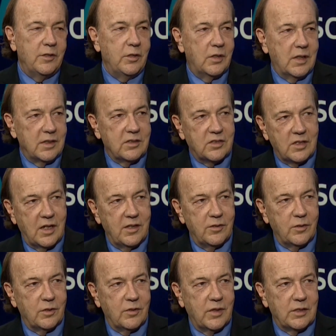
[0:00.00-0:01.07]
You get inside
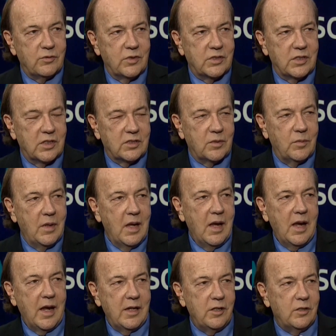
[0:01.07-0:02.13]
the order entry system
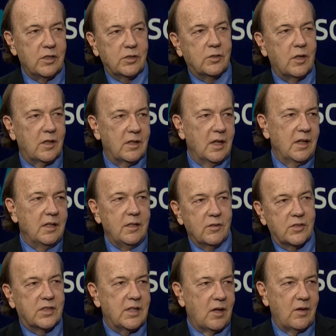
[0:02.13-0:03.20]
and you just start,
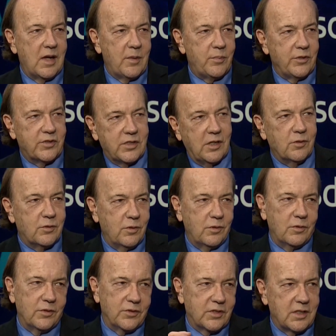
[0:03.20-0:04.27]
sell Apple, sell
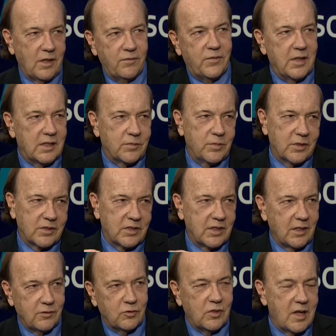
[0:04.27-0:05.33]
Google, sell Facebook,
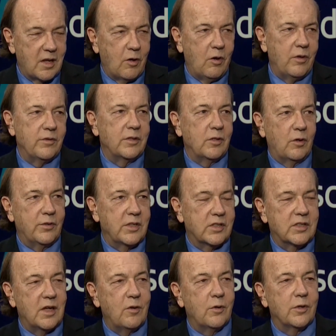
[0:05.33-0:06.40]
sell all these
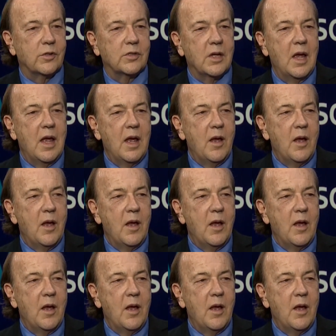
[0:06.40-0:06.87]
sell orders,